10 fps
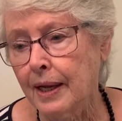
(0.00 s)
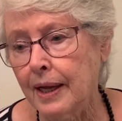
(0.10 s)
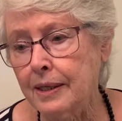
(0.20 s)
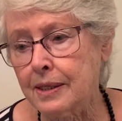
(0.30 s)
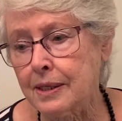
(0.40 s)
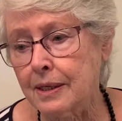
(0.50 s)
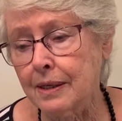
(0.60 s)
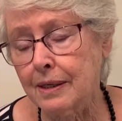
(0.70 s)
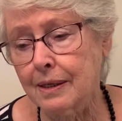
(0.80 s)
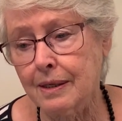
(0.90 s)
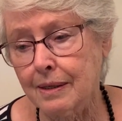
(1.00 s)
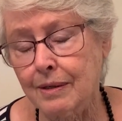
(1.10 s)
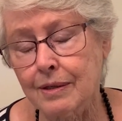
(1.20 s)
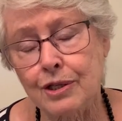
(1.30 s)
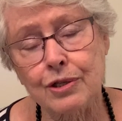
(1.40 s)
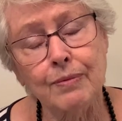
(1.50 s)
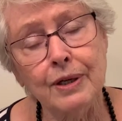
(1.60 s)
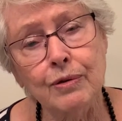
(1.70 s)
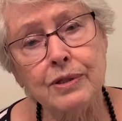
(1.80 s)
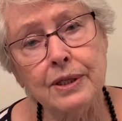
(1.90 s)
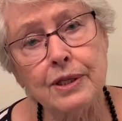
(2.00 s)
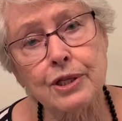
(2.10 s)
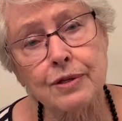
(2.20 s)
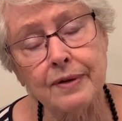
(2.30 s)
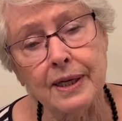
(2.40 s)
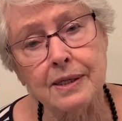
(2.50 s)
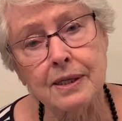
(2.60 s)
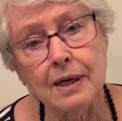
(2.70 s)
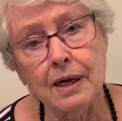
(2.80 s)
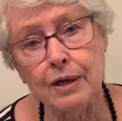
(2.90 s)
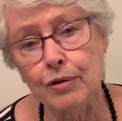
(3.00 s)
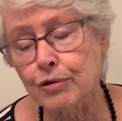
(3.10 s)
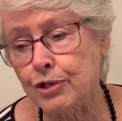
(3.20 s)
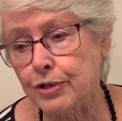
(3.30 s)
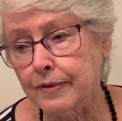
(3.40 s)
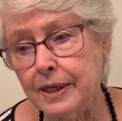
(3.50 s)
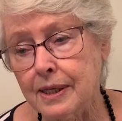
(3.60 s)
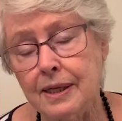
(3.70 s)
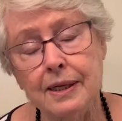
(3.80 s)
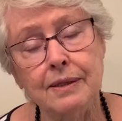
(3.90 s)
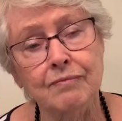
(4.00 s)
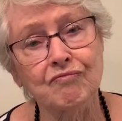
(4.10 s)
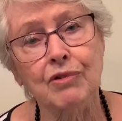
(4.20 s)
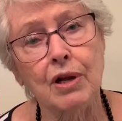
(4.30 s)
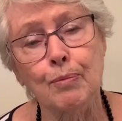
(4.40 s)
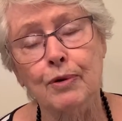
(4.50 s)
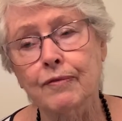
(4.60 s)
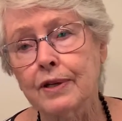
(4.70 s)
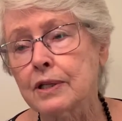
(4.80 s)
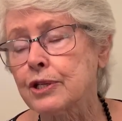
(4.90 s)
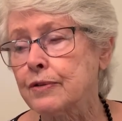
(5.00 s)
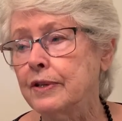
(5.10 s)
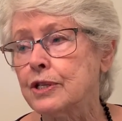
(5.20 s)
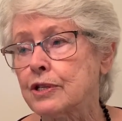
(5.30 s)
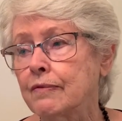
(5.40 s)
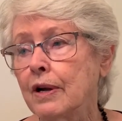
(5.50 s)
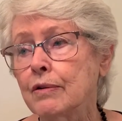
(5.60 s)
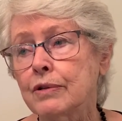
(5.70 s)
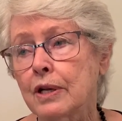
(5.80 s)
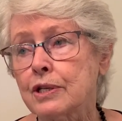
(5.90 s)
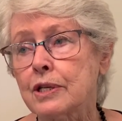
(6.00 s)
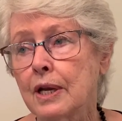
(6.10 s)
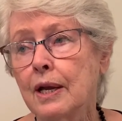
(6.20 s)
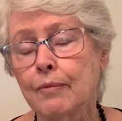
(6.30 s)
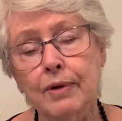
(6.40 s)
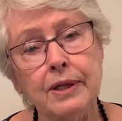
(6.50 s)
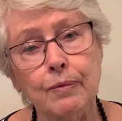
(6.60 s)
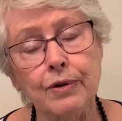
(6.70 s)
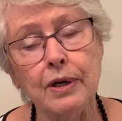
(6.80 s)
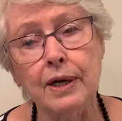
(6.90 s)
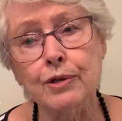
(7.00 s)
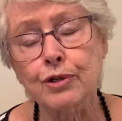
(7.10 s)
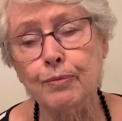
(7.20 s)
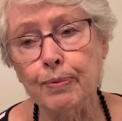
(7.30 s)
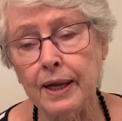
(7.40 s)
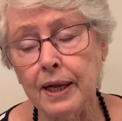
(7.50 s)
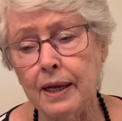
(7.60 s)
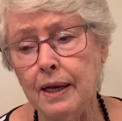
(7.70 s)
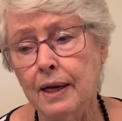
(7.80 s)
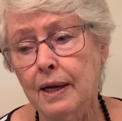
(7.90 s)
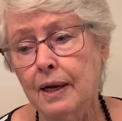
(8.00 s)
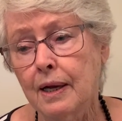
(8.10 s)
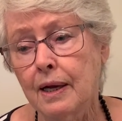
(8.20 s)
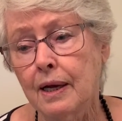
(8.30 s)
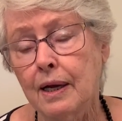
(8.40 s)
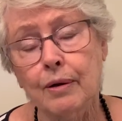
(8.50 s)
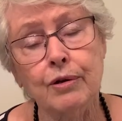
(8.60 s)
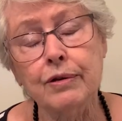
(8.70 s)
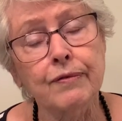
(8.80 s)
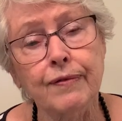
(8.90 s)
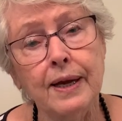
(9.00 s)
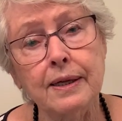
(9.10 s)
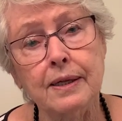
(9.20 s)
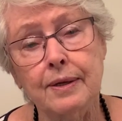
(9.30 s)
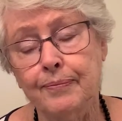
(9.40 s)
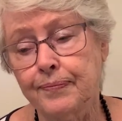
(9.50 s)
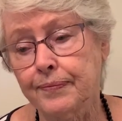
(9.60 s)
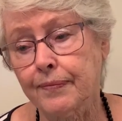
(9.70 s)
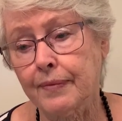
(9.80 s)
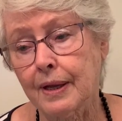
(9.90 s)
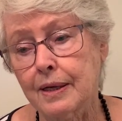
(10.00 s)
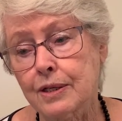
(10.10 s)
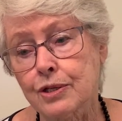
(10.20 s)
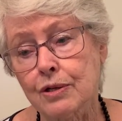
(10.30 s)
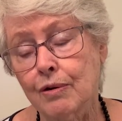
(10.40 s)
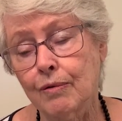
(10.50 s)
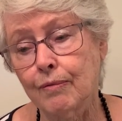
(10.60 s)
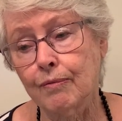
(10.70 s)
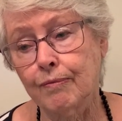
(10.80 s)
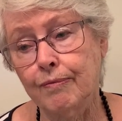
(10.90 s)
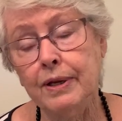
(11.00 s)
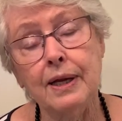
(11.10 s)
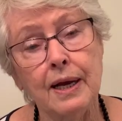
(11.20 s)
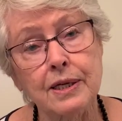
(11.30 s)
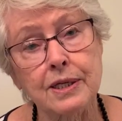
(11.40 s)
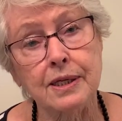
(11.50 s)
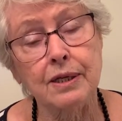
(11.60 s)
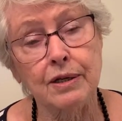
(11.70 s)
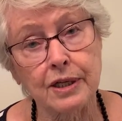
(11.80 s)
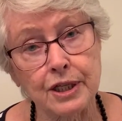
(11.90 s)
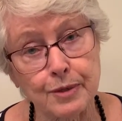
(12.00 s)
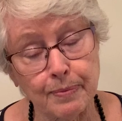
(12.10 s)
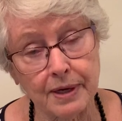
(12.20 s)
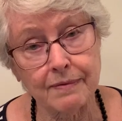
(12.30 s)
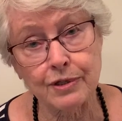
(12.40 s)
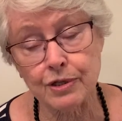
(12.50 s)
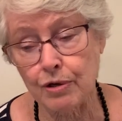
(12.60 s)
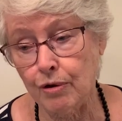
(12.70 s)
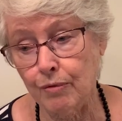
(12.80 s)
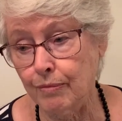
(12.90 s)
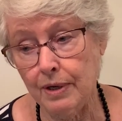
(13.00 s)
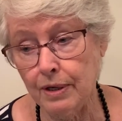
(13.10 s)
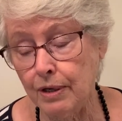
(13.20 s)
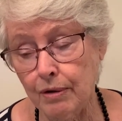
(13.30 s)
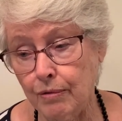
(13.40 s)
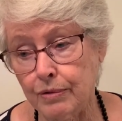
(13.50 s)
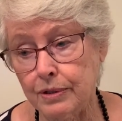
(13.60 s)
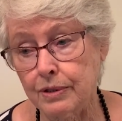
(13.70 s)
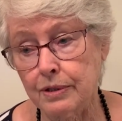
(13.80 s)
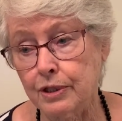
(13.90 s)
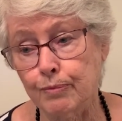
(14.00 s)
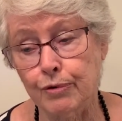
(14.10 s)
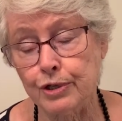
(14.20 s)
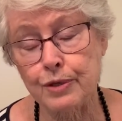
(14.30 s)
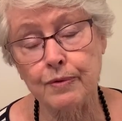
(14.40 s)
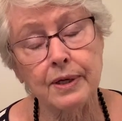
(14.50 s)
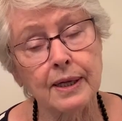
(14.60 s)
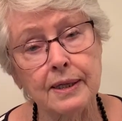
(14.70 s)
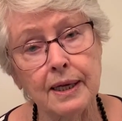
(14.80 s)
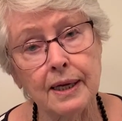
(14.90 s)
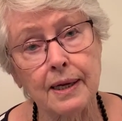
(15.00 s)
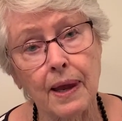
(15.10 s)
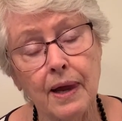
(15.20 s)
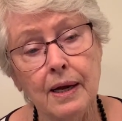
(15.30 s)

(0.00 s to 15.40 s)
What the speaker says: And so we looked in the street, our own street, and then a couple of little streets around us where they were allowed to play. Couldn't find them. So we asked at Harley's parents' home. No, the boys were not there.